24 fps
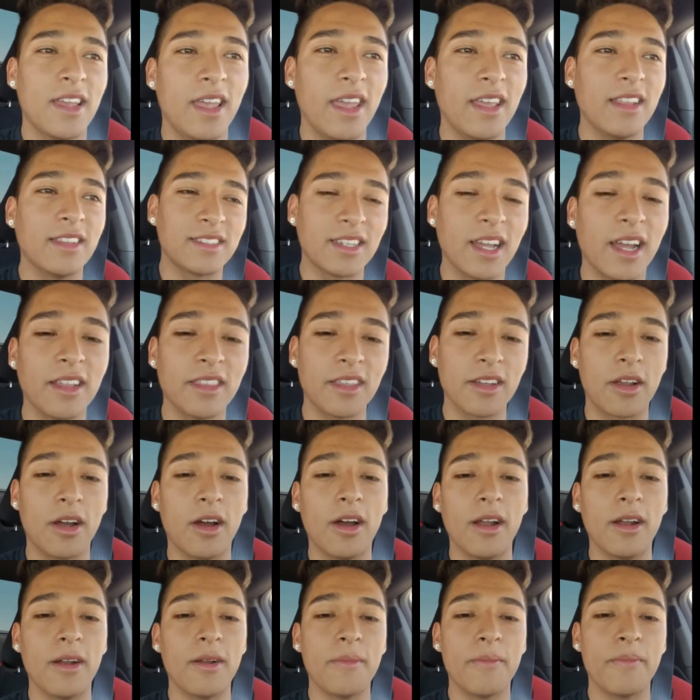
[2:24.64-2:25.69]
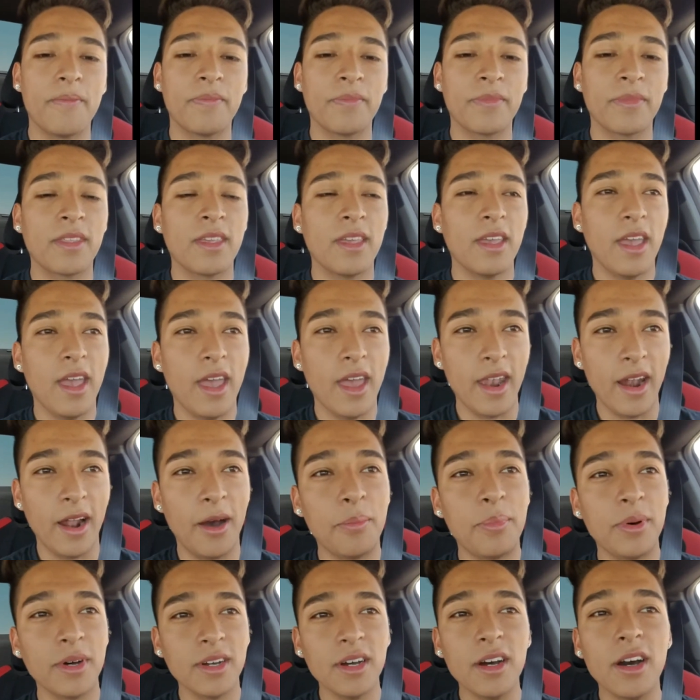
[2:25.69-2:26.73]
inside the car and I'll
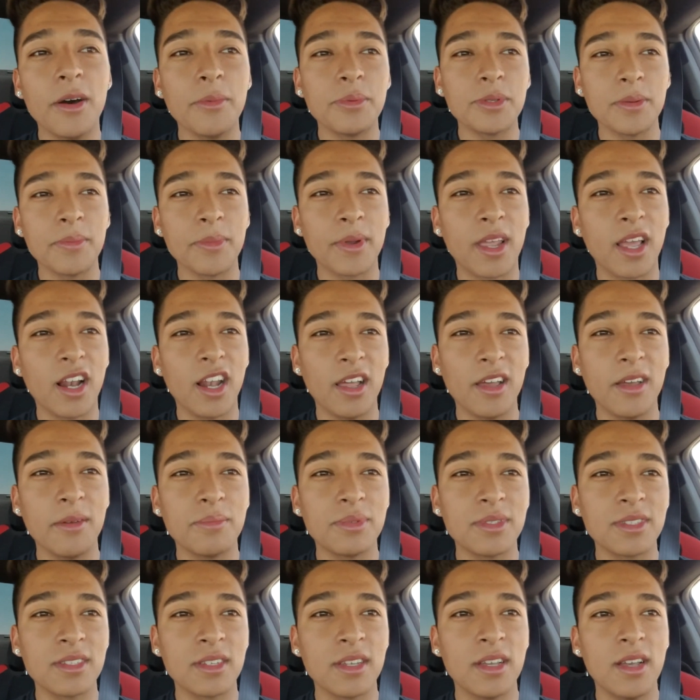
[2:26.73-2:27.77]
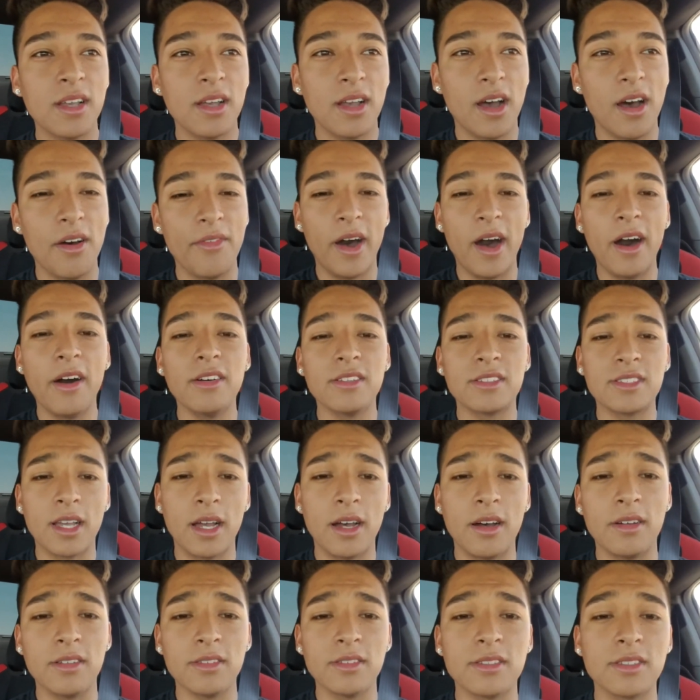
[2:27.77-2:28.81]
put up some clips of how it
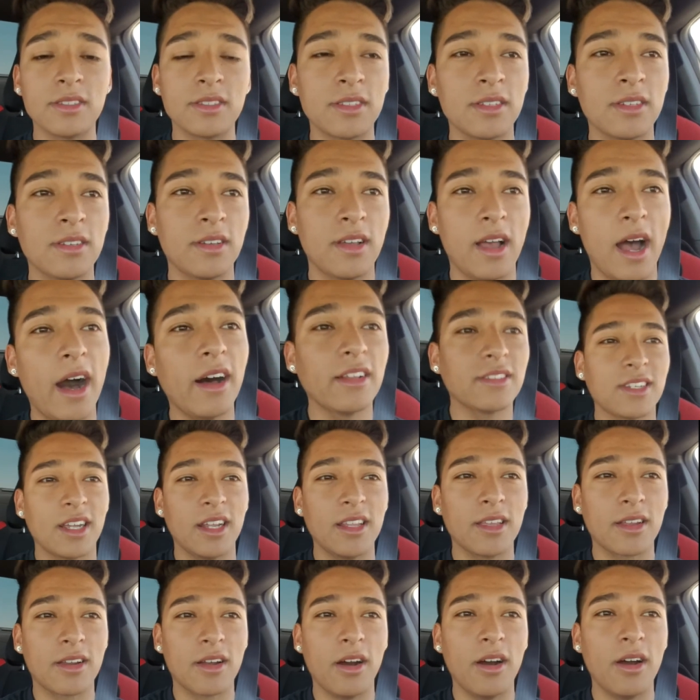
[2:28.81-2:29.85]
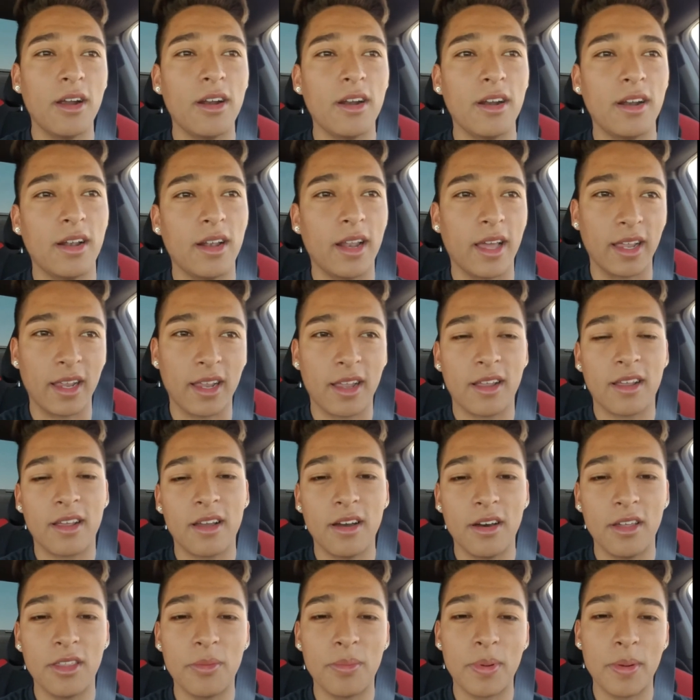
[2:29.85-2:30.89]
sounds outside the car and like
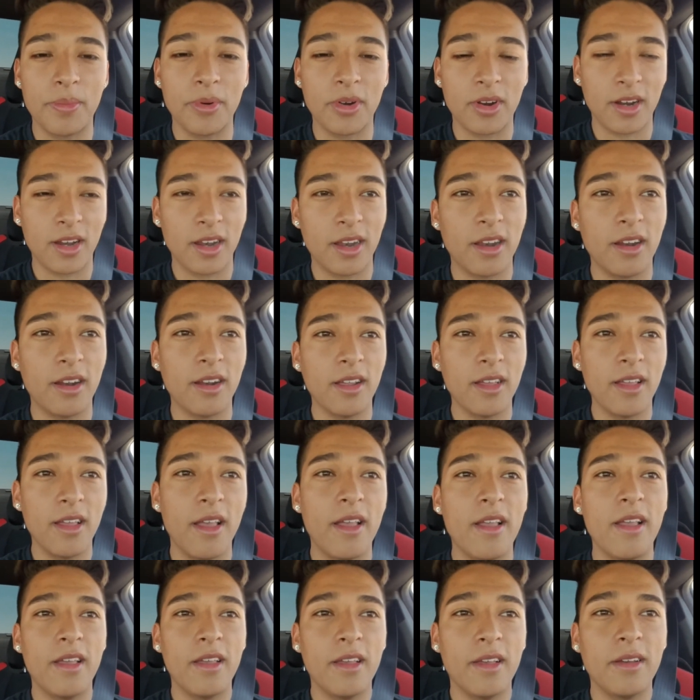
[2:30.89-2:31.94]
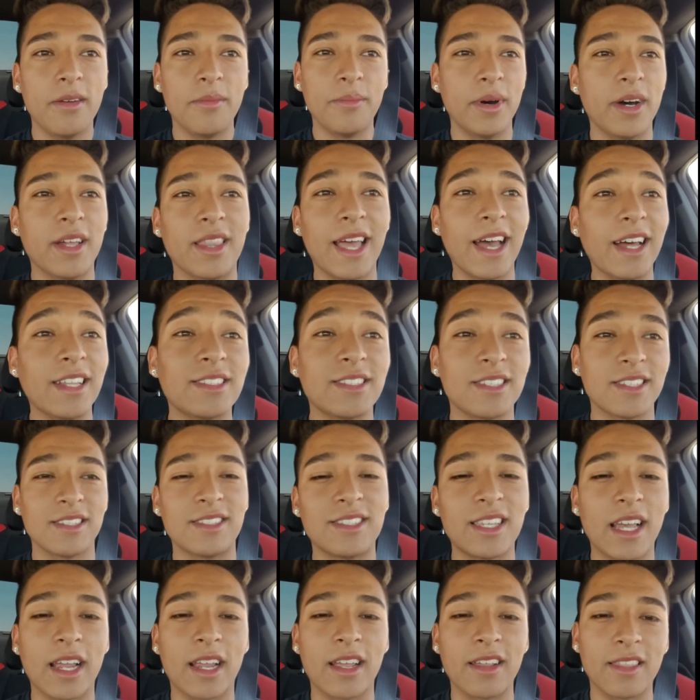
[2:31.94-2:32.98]
other people could hear it. But that's the
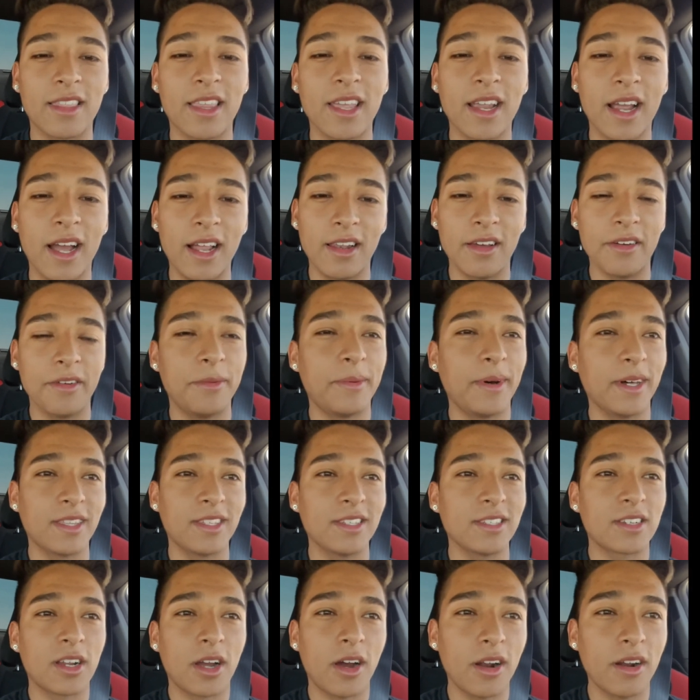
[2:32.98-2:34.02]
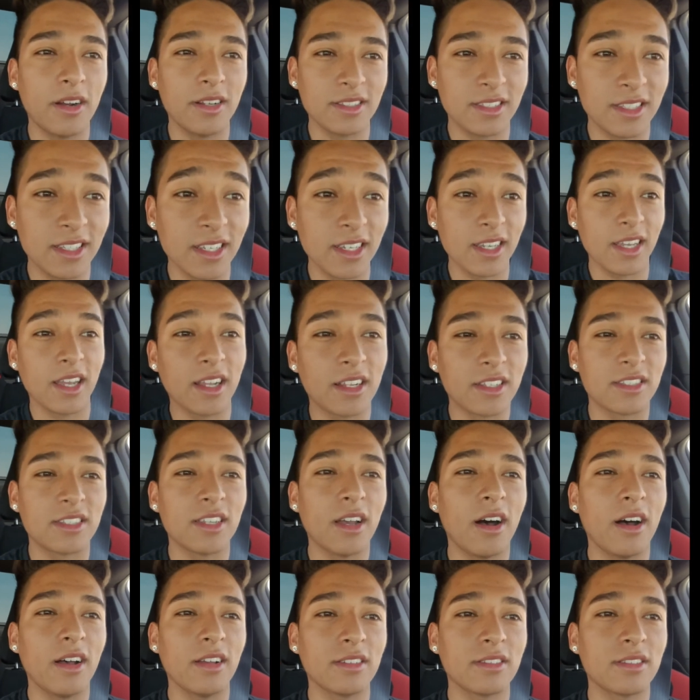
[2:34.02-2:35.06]
second thing I love about this car is the
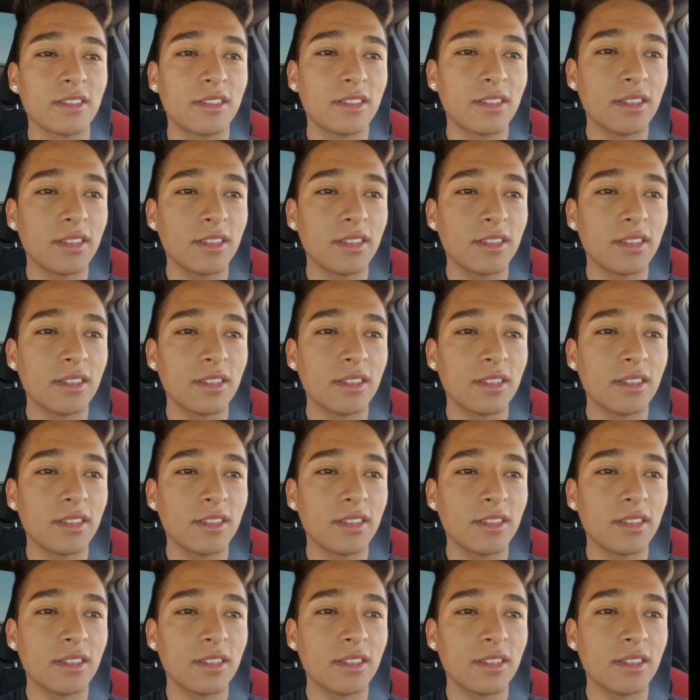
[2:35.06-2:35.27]
exhaust.